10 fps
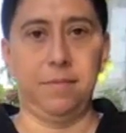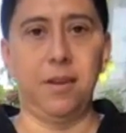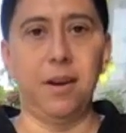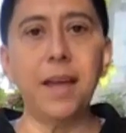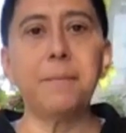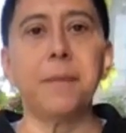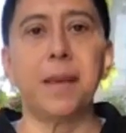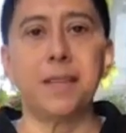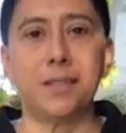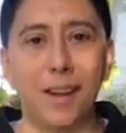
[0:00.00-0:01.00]
All right,
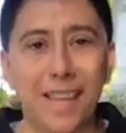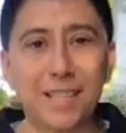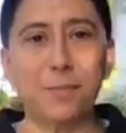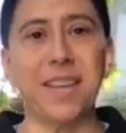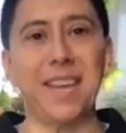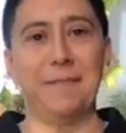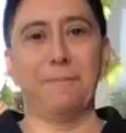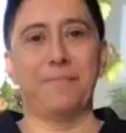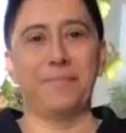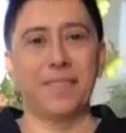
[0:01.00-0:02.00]
so let's begin.
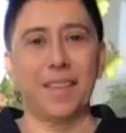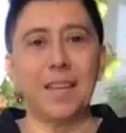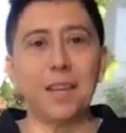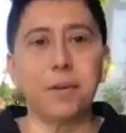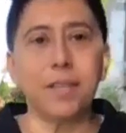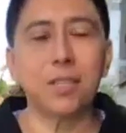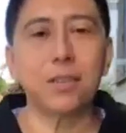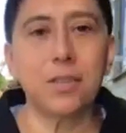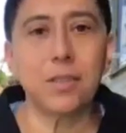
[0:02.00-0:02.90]
Any questions?